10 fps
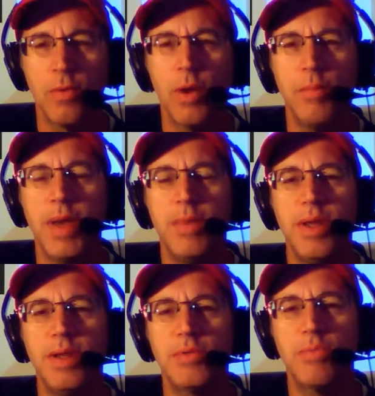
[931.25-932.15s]
Well, maybe
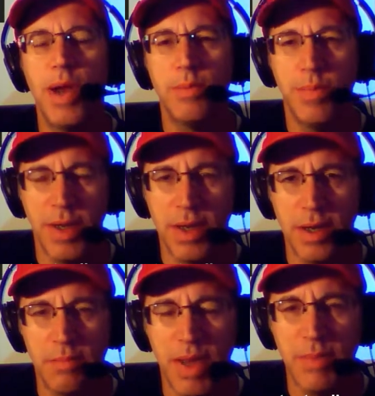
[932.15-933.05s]
this might
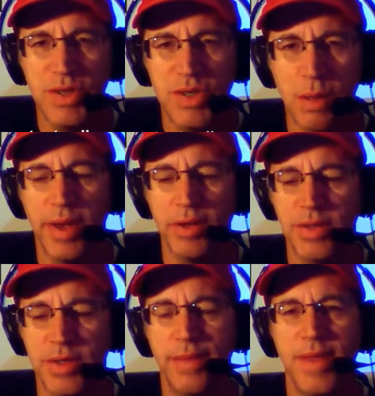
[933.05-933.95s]
be. Maybe some
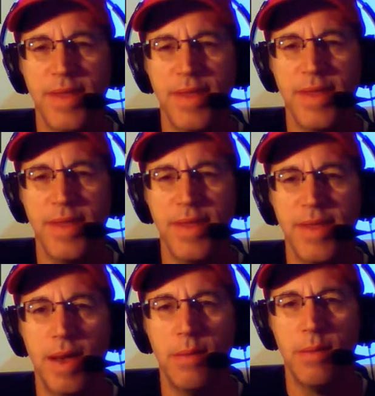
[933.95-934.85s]
players had that
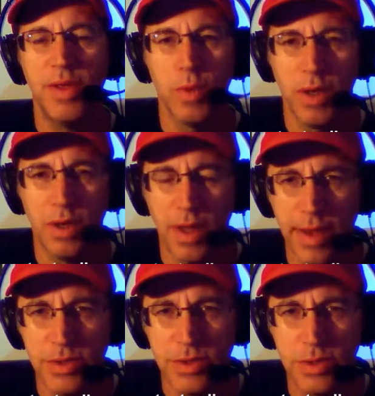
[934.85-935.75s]
moment where they
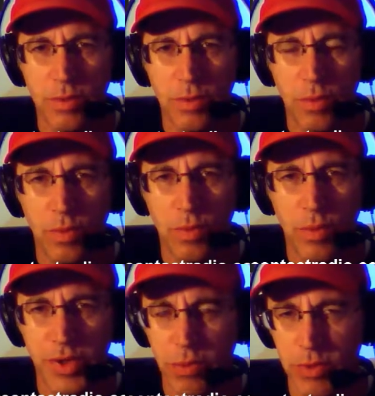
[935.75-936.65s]
realized
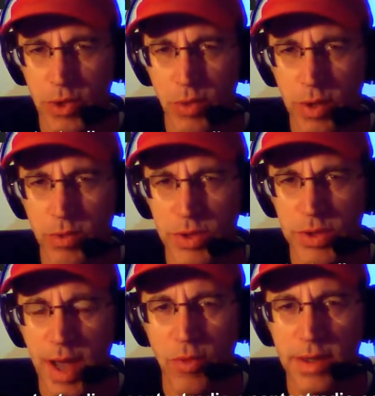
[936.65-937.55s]
what they were doing was
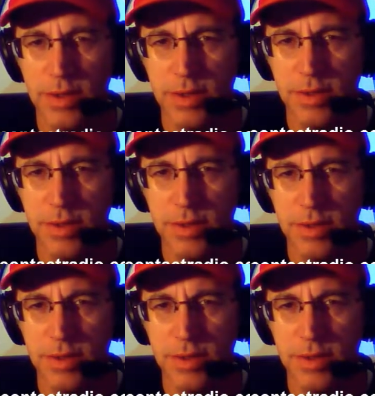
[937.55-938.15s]
not right.